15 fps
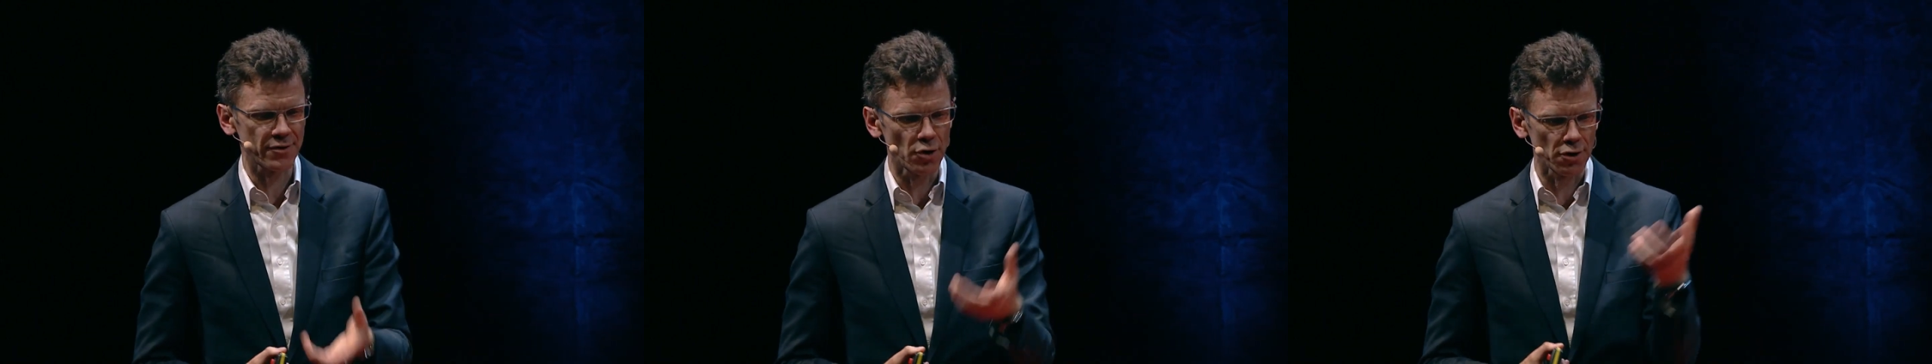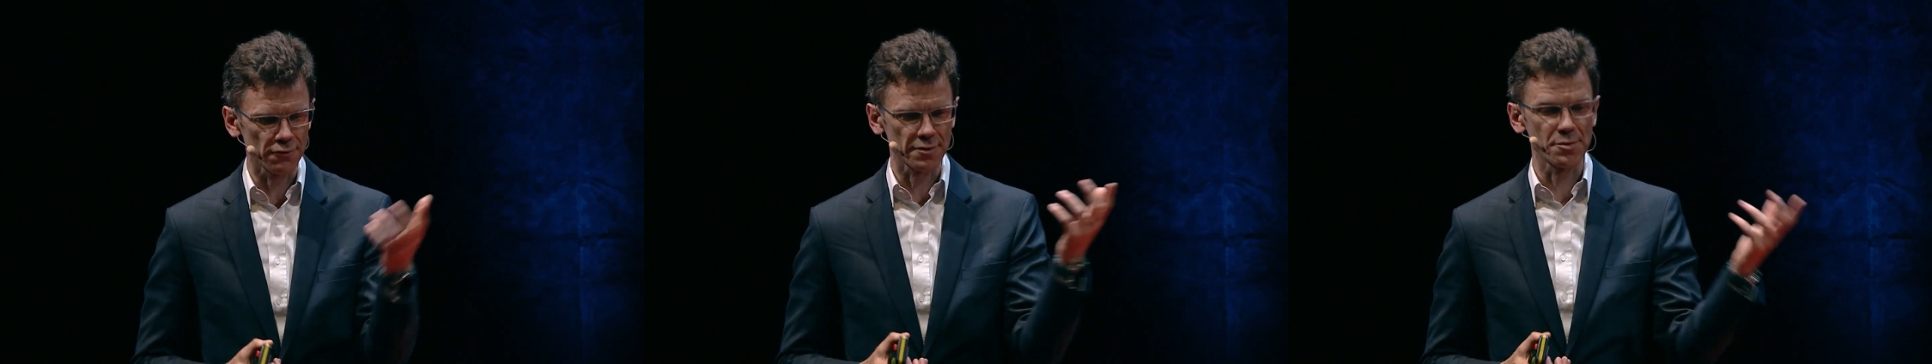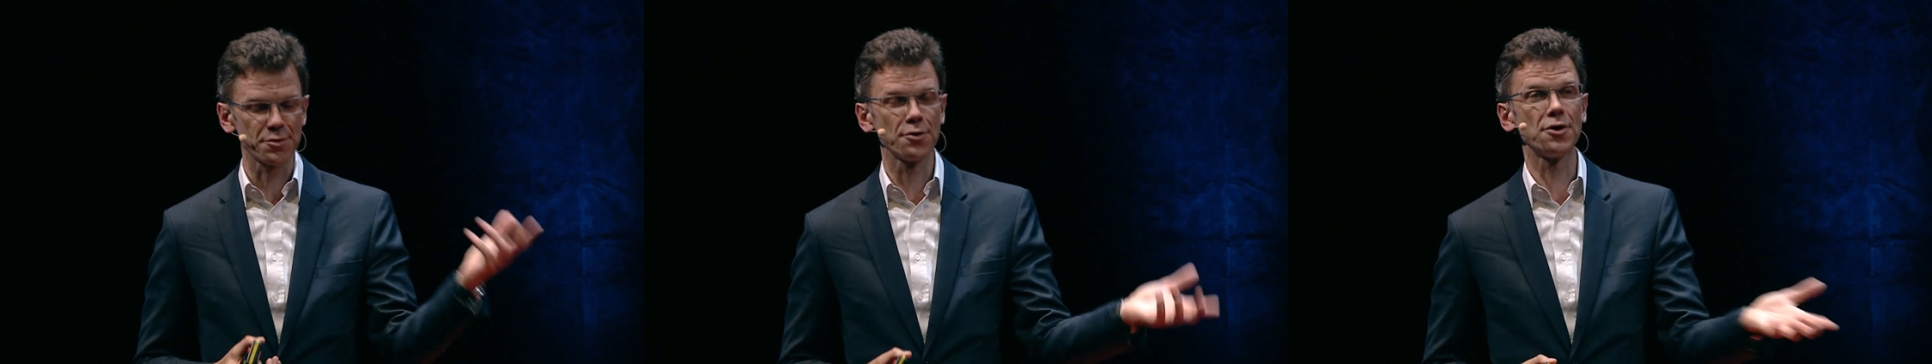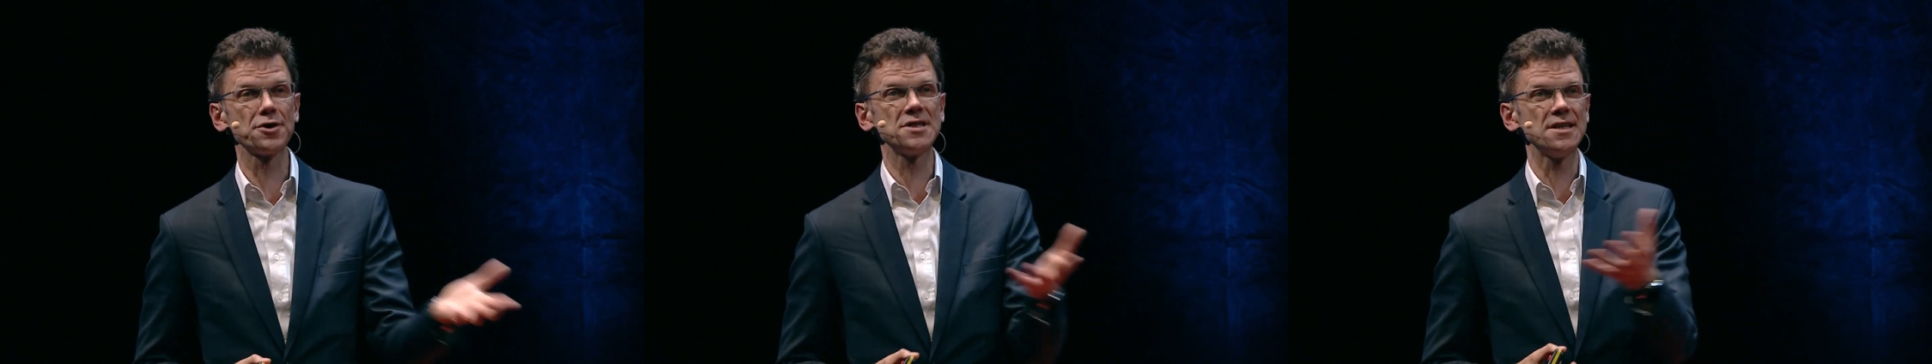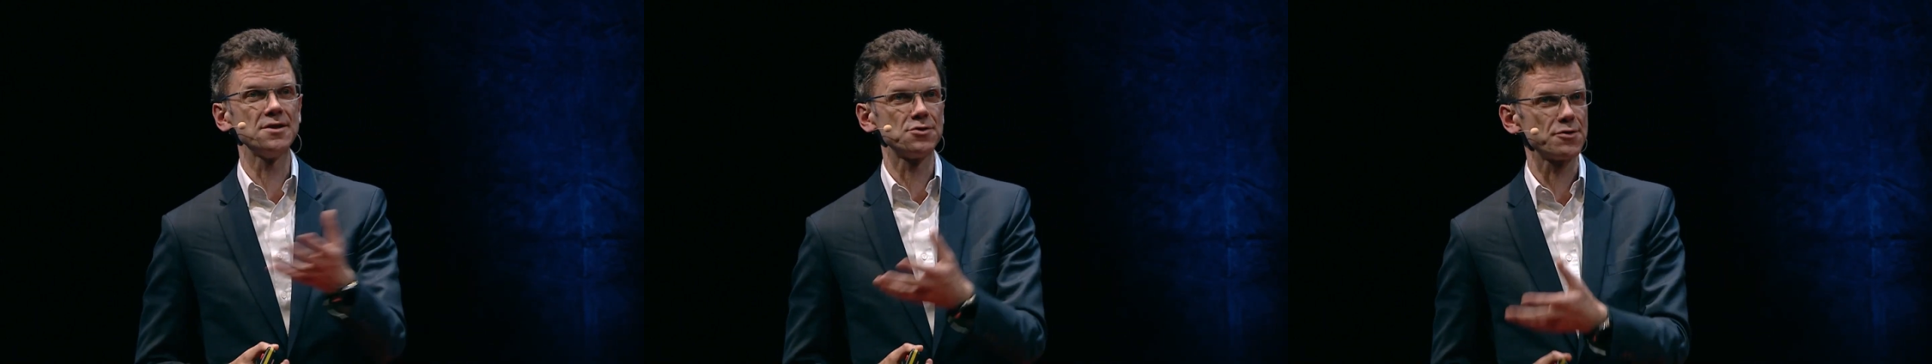It's gone from
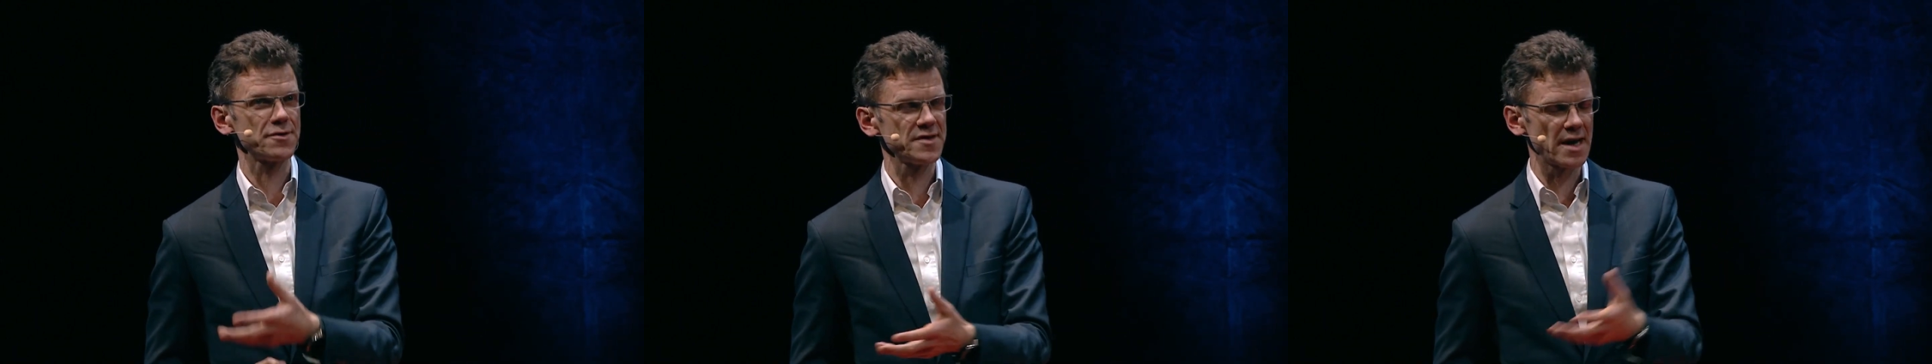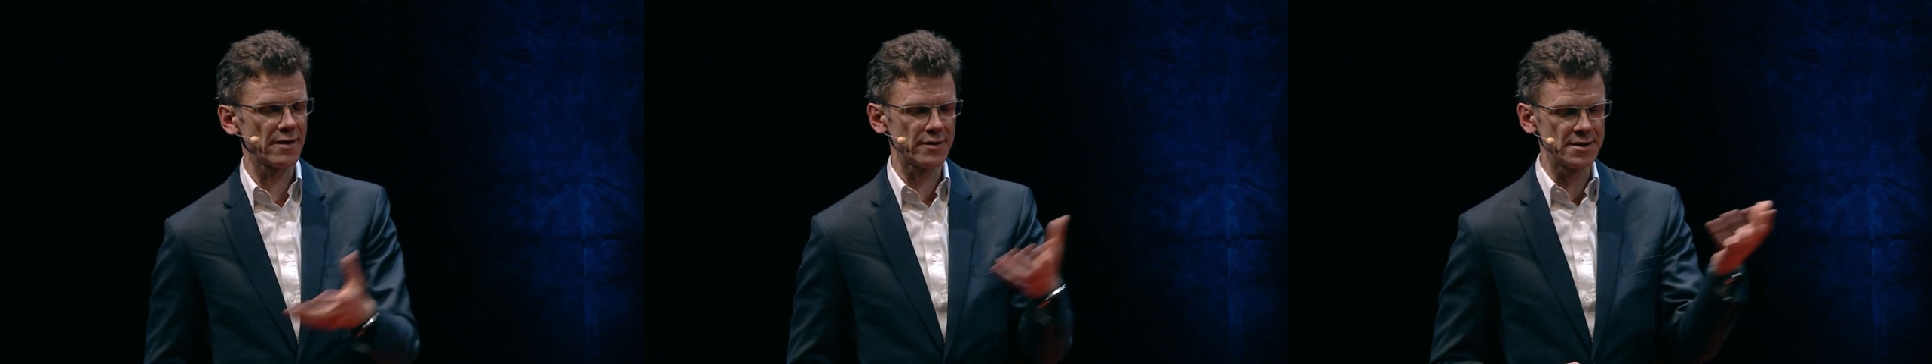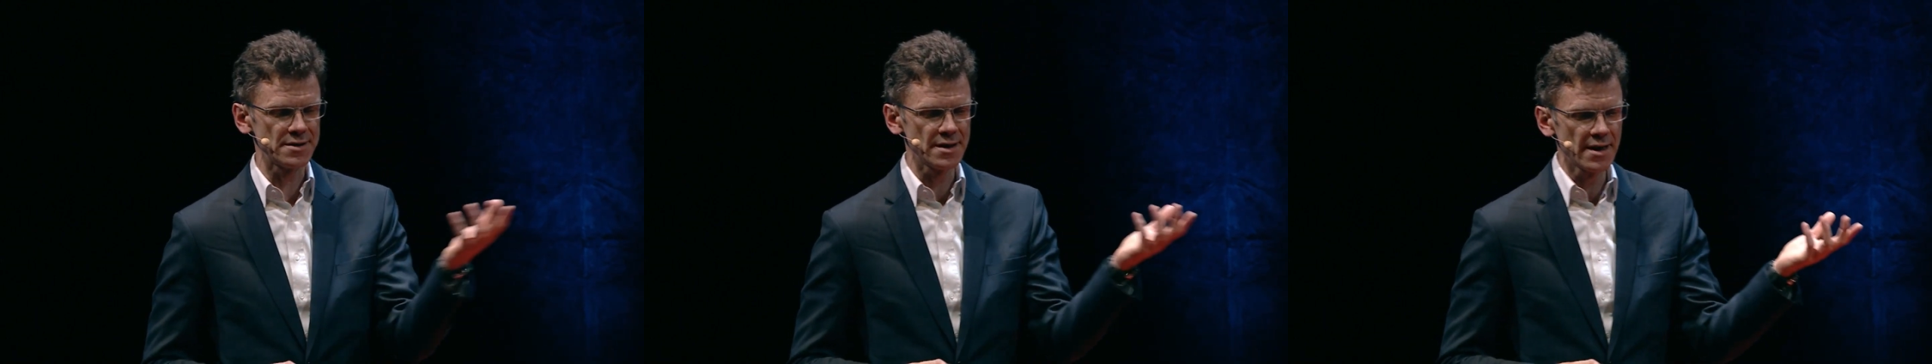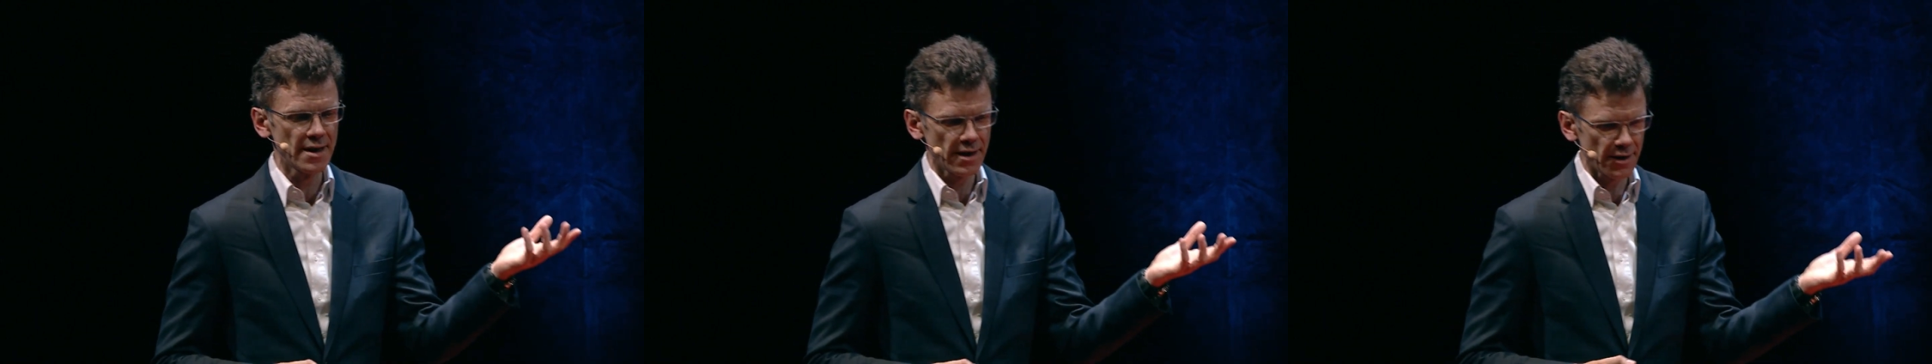13 to 7.